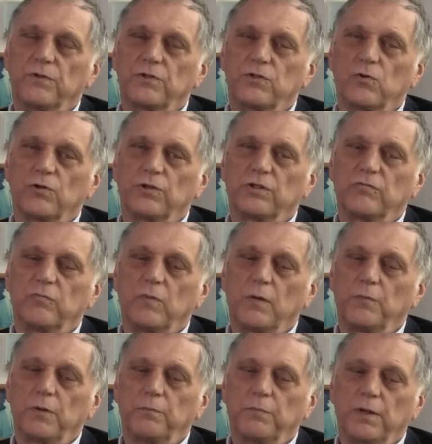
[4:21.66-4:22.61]
source of
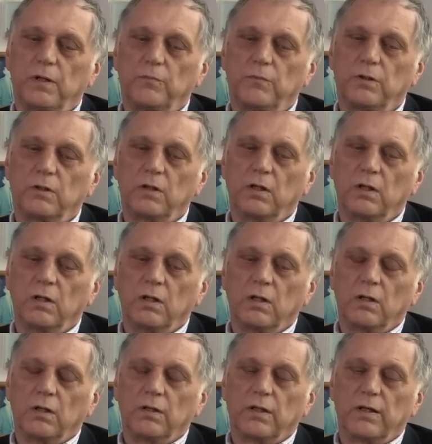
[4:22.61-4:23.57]
memory impairment
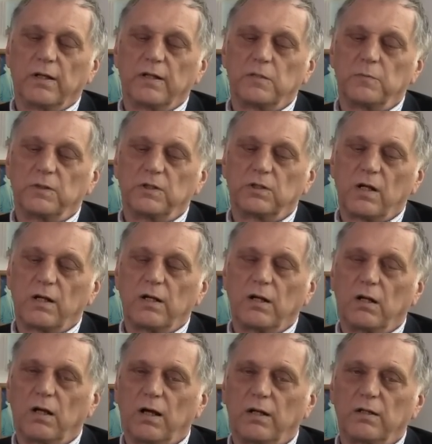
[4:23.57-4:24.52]
that has been studied
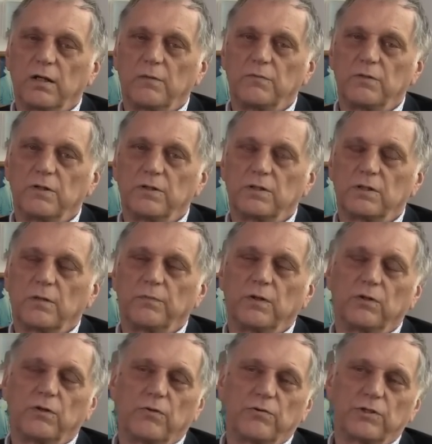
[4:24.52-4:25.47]
a lot is
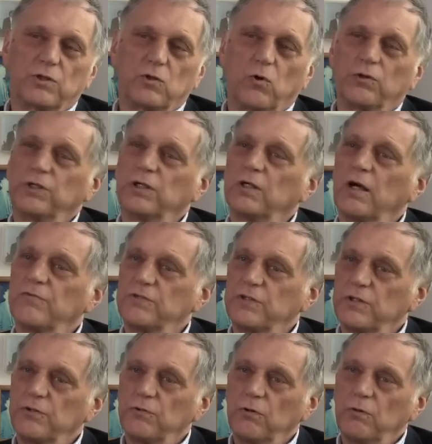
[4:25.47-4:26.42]
something known as Korsakoff
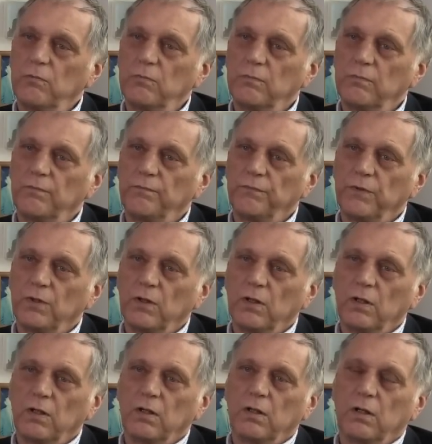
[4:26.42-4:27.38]
syndrome.
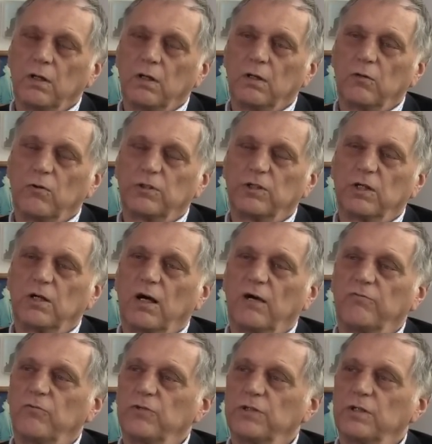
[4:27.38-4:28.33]

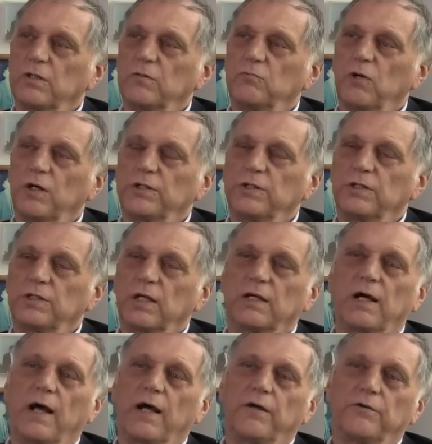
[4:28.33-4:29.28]
Korsakoff was a Russian
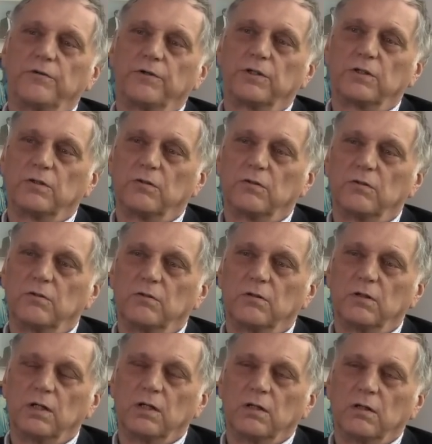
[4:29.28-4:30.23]
psychiatrist who,
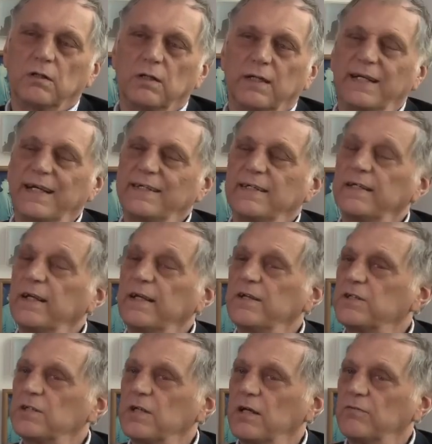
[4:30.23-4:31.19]
in
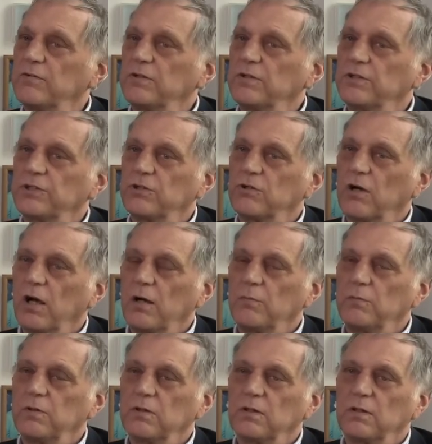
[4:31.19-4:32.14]
1887,
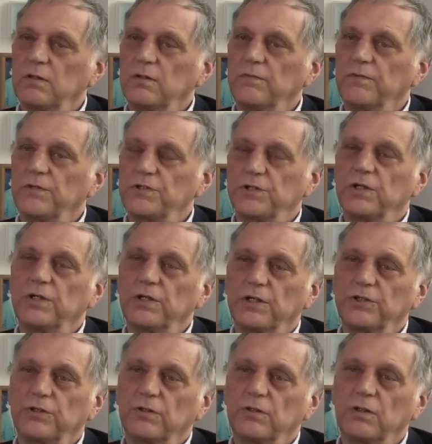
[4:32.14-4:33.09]
described this
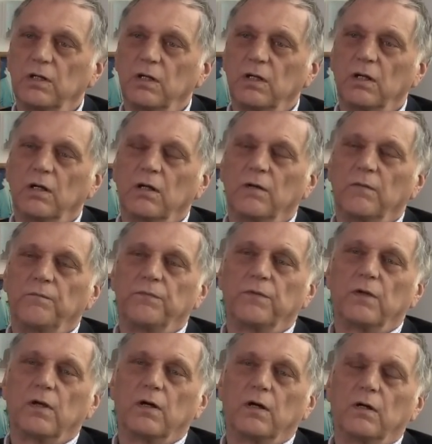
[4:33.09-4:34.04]
condition
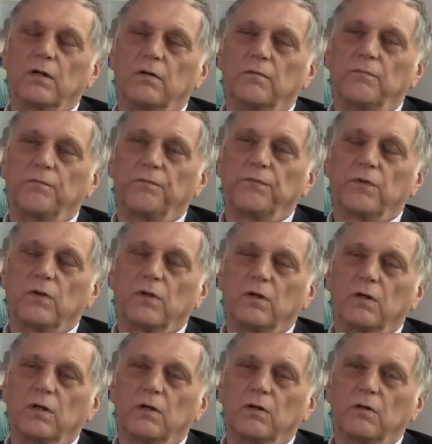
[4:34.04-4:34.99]

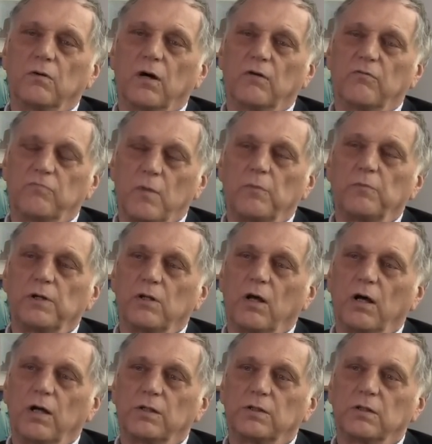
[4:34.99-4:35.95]
of memory
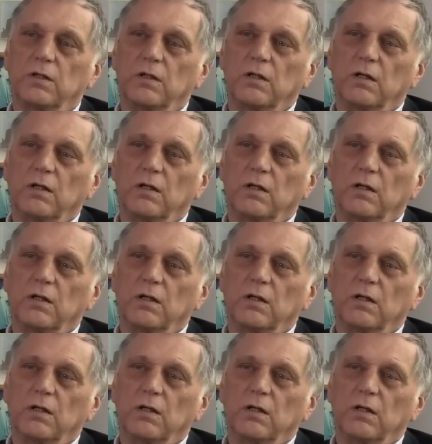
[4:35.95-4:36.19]
loss.